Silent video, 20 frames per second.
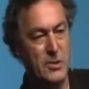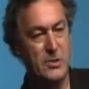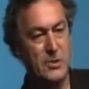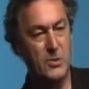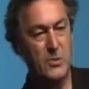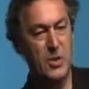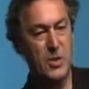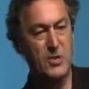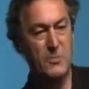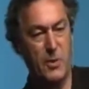
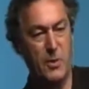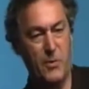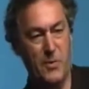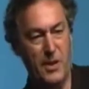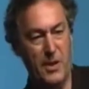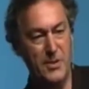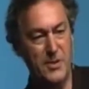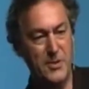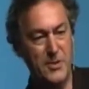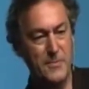to an
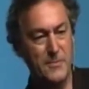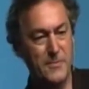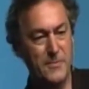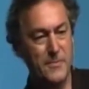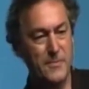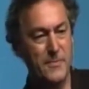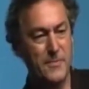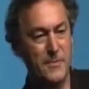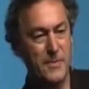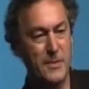experience.
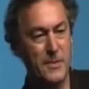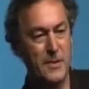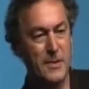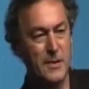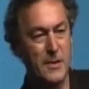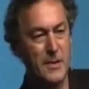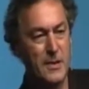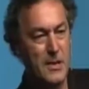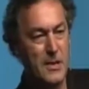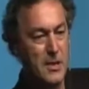
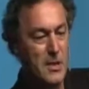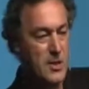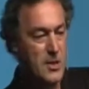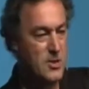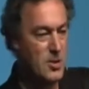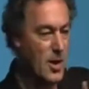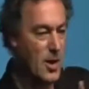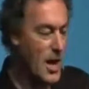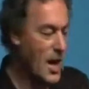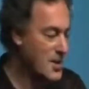
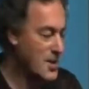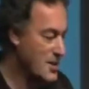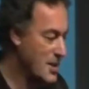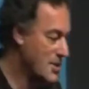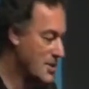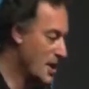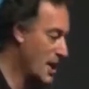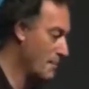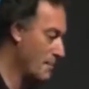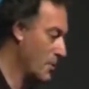So as an
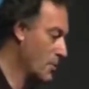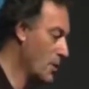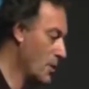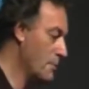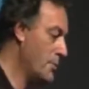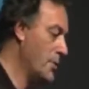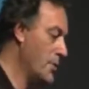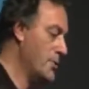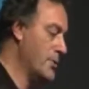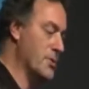example,
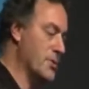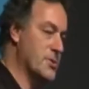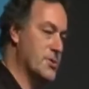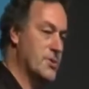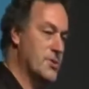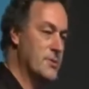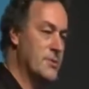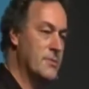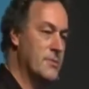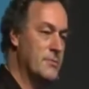
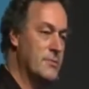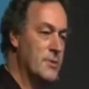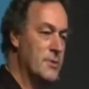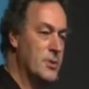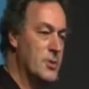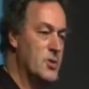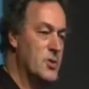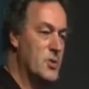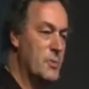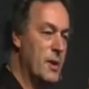computers
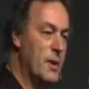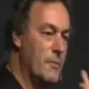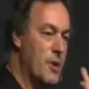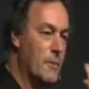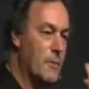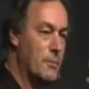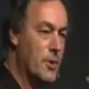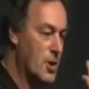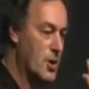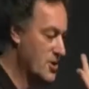used to be
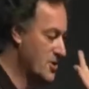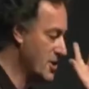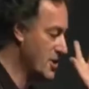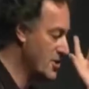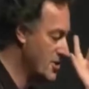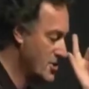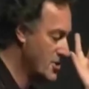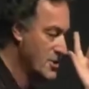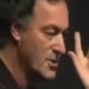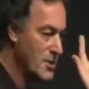about
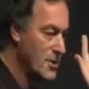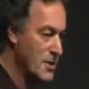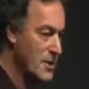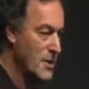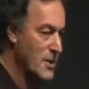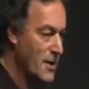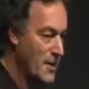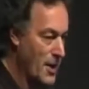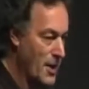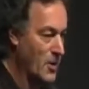boxes.
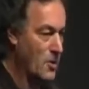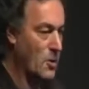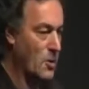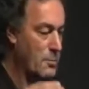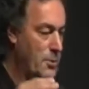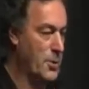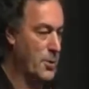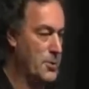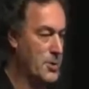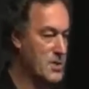Then
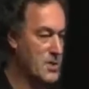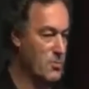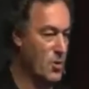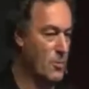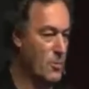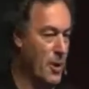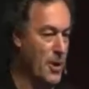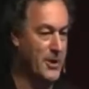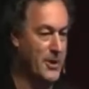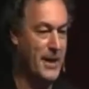computers were
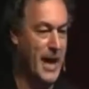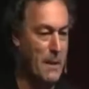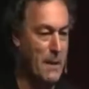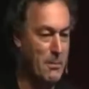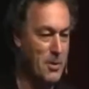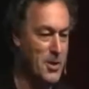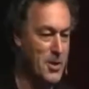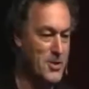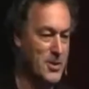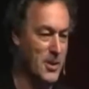about
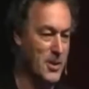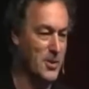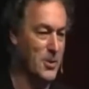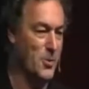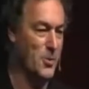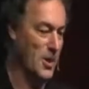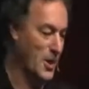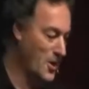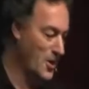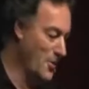tablets and
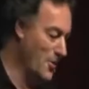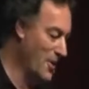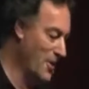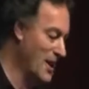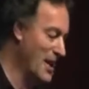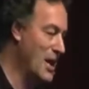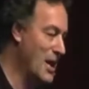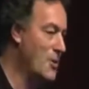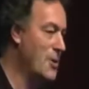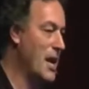going into the
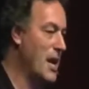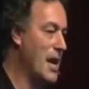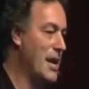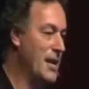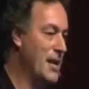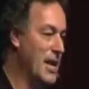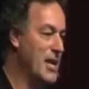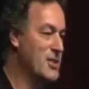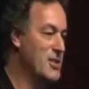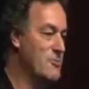cloud.
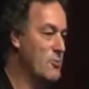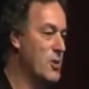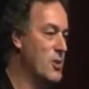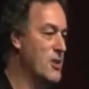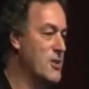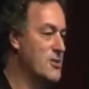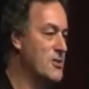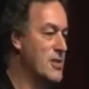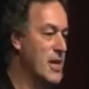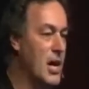And guess what
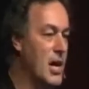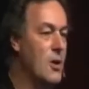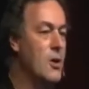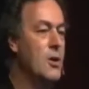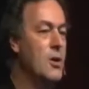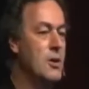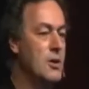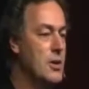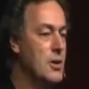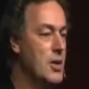it is
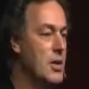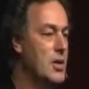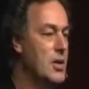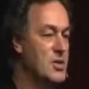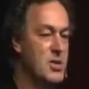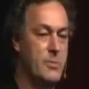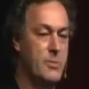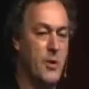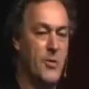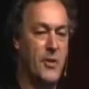now?
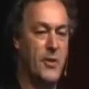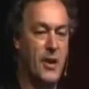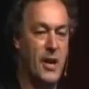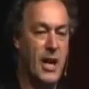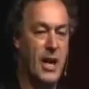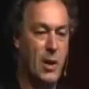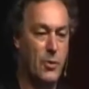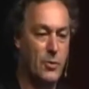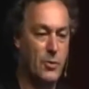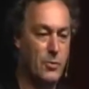It's about the
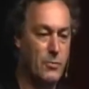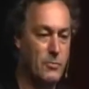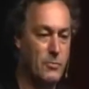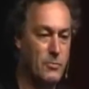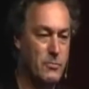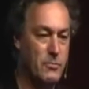cloud.